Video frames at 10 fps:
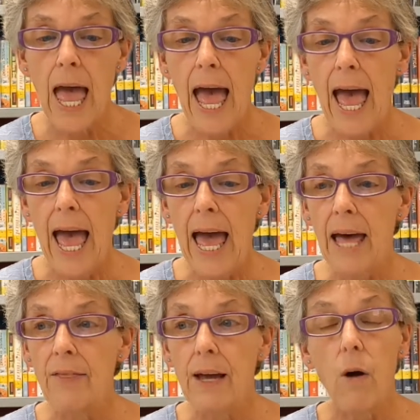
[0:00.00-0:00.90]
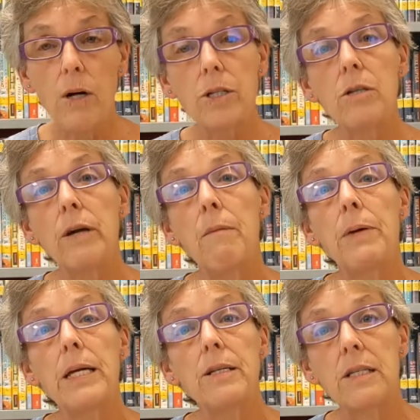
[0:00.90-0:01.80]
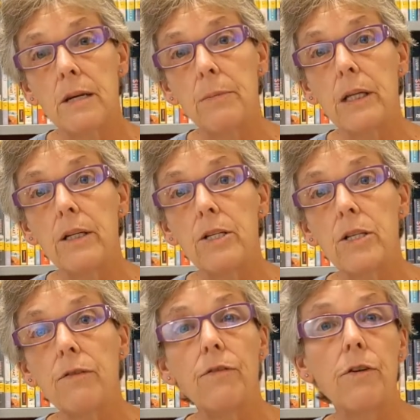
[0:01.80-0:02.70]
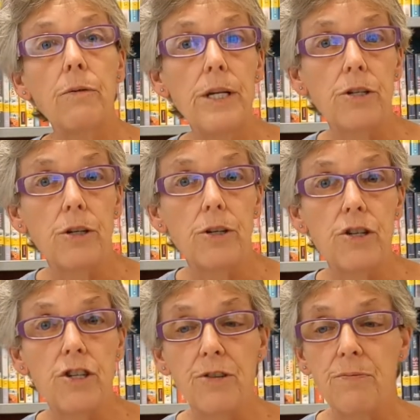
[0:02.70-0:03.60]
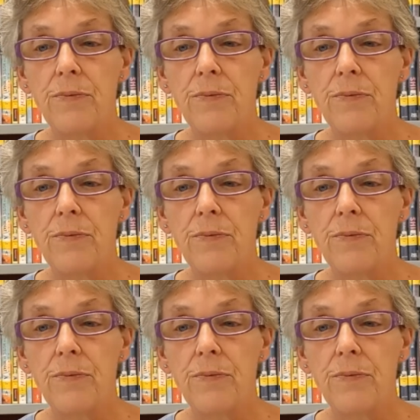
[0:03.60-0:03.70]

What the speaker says: and they also can be a stimulus for research.